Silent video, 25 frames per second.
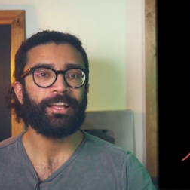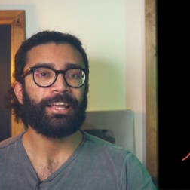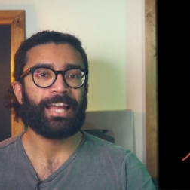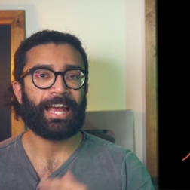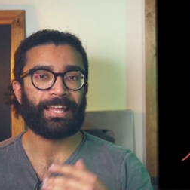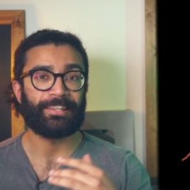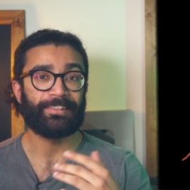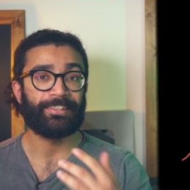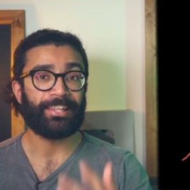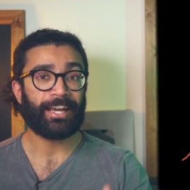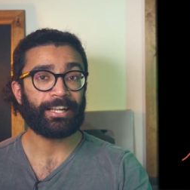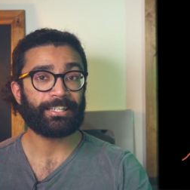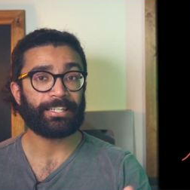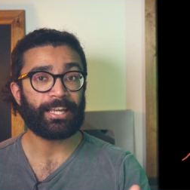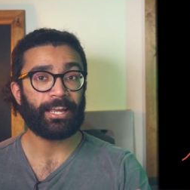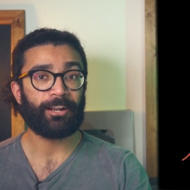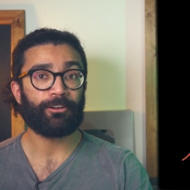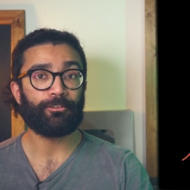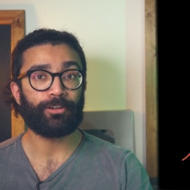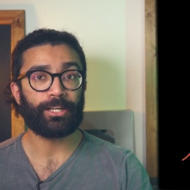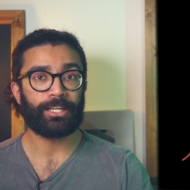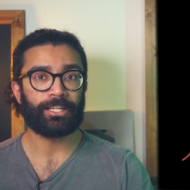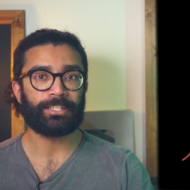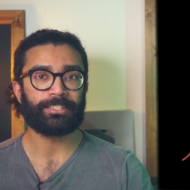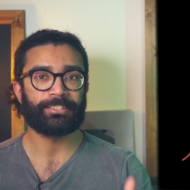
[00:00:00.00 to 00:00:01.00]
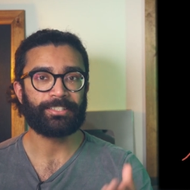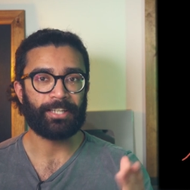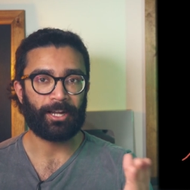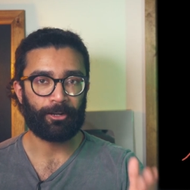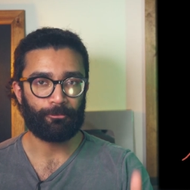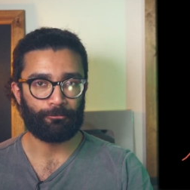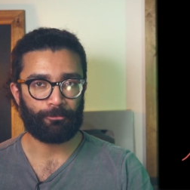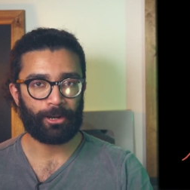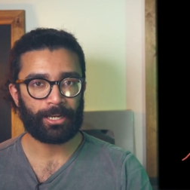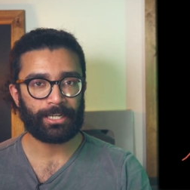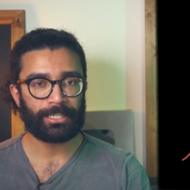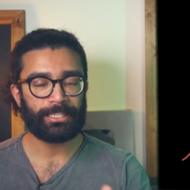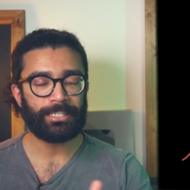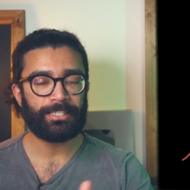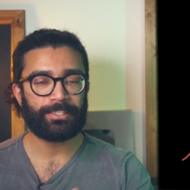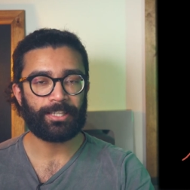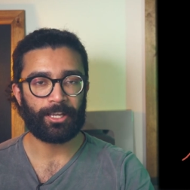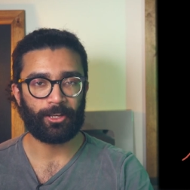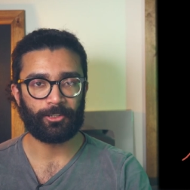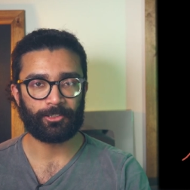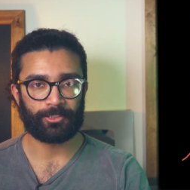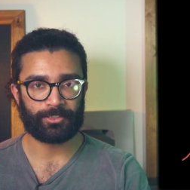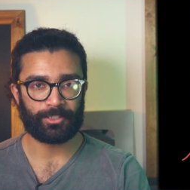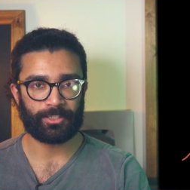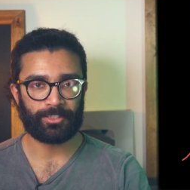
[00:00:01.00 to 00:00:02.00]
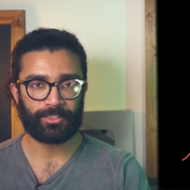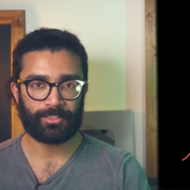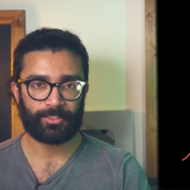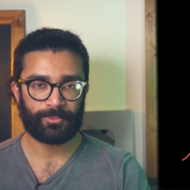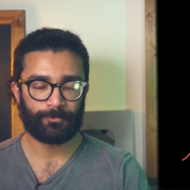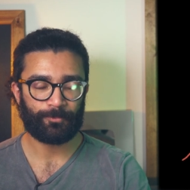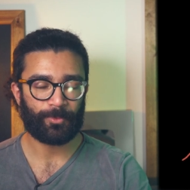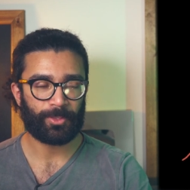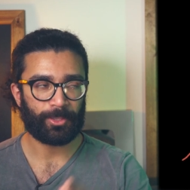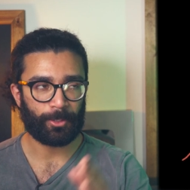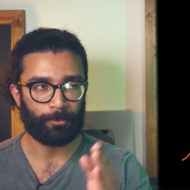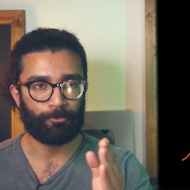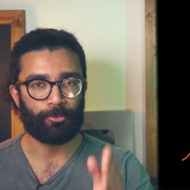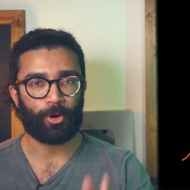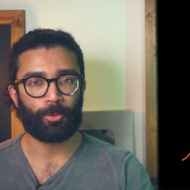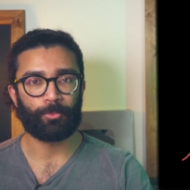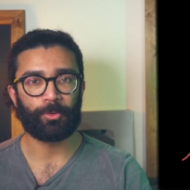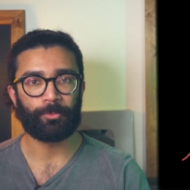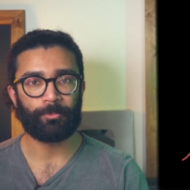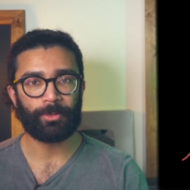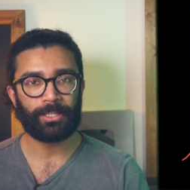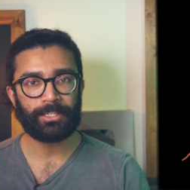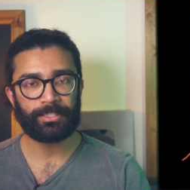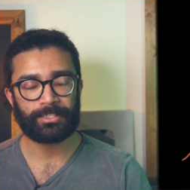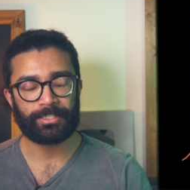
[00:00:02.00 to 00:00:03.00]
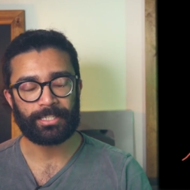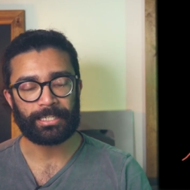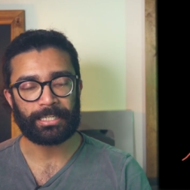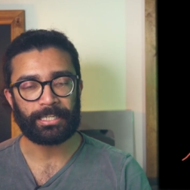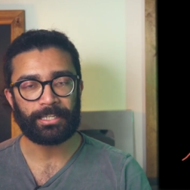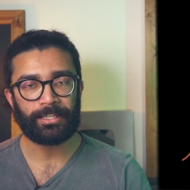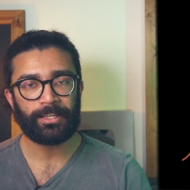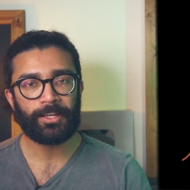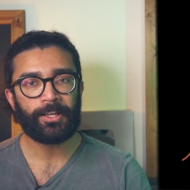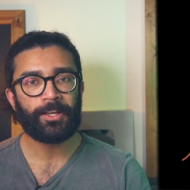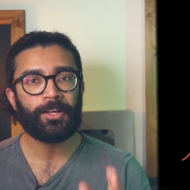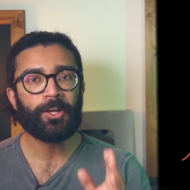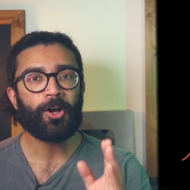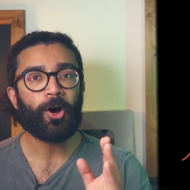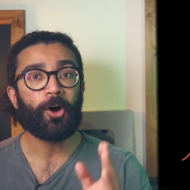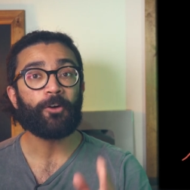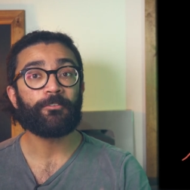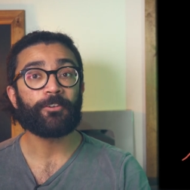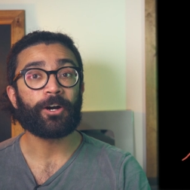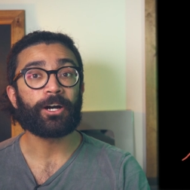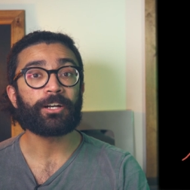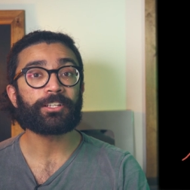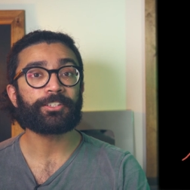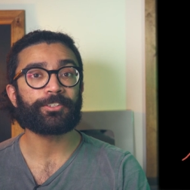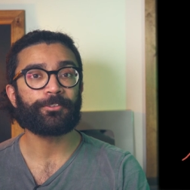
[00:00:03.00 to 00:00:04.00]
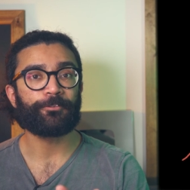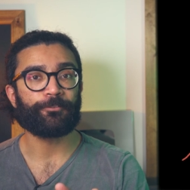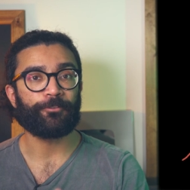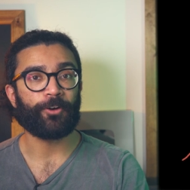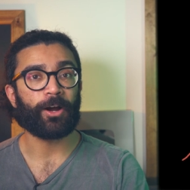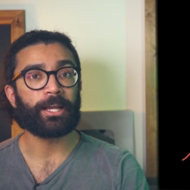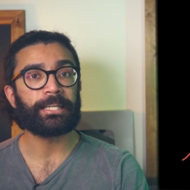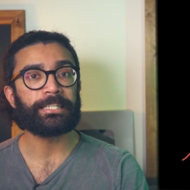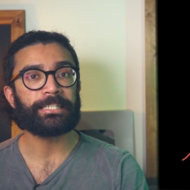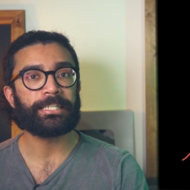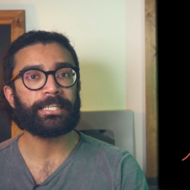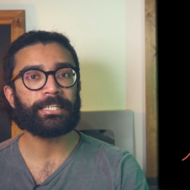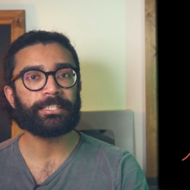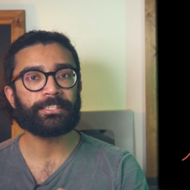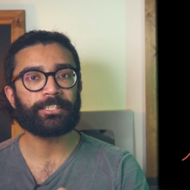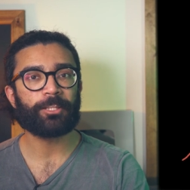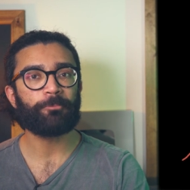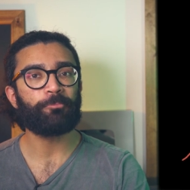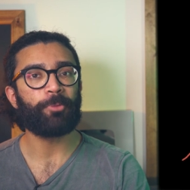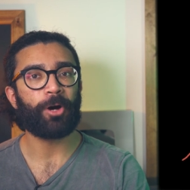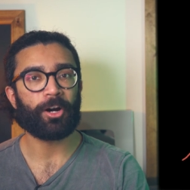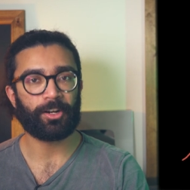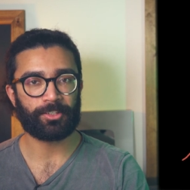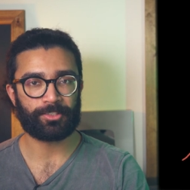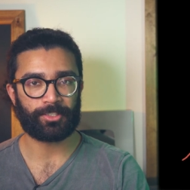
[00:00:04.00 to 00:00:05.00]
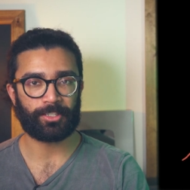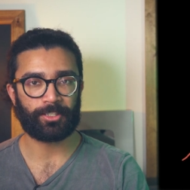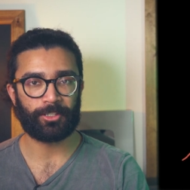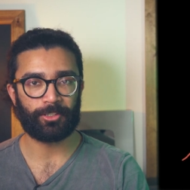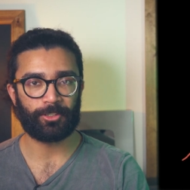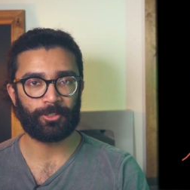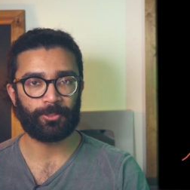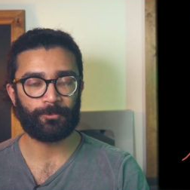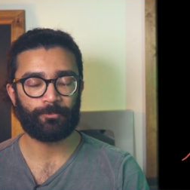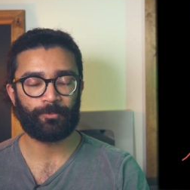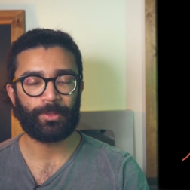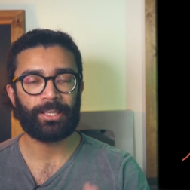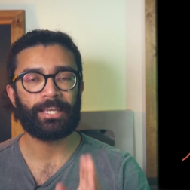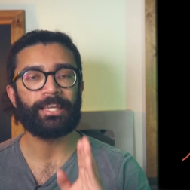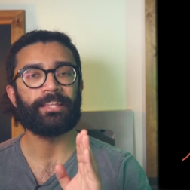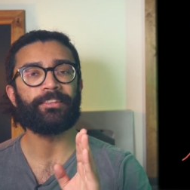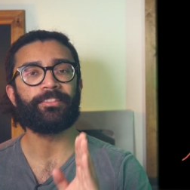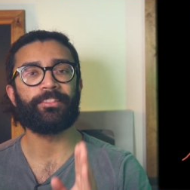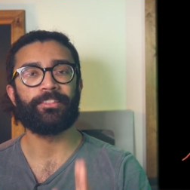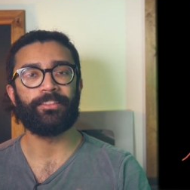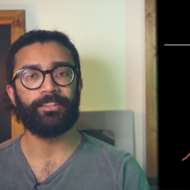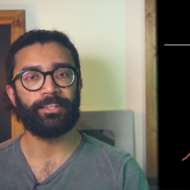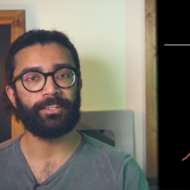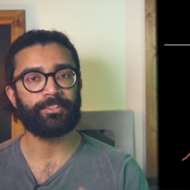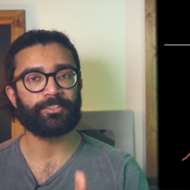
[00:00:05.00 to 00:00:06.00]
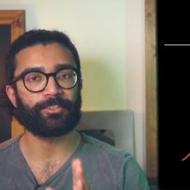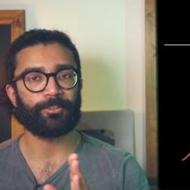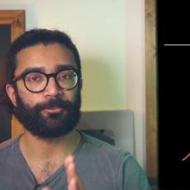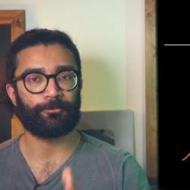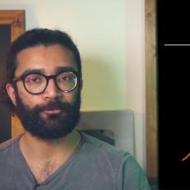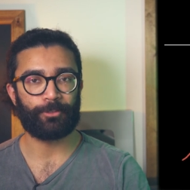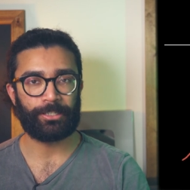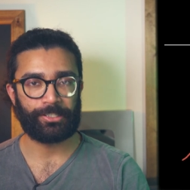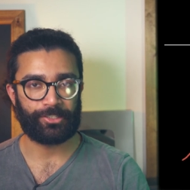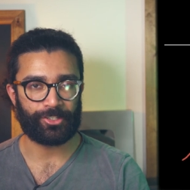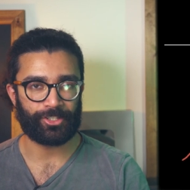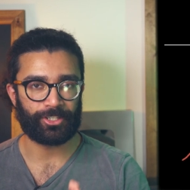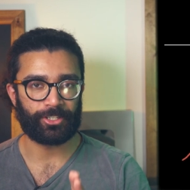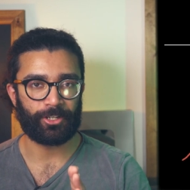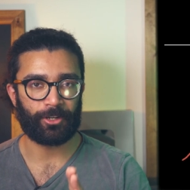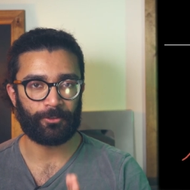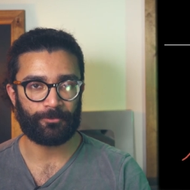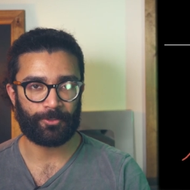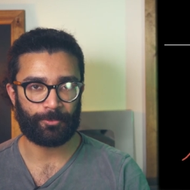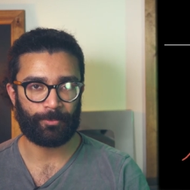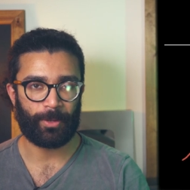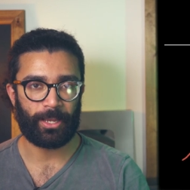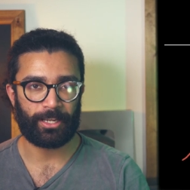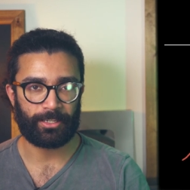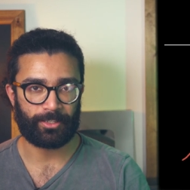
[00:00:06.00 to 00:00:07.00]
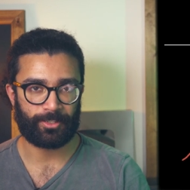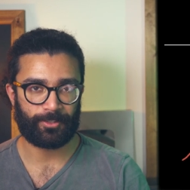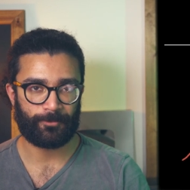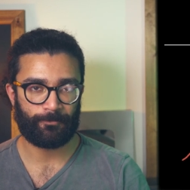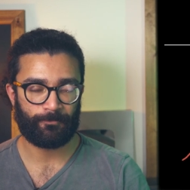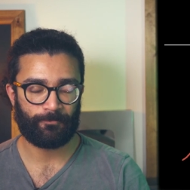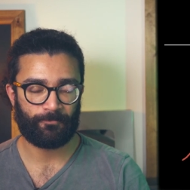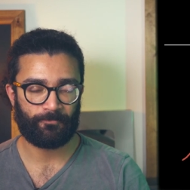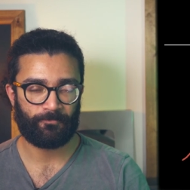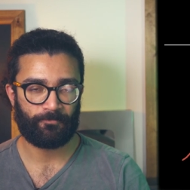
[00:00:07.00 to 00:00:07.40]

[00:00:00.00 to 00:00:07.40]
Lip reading: And that area directly tells us the probability of us finding the particle in this region of space.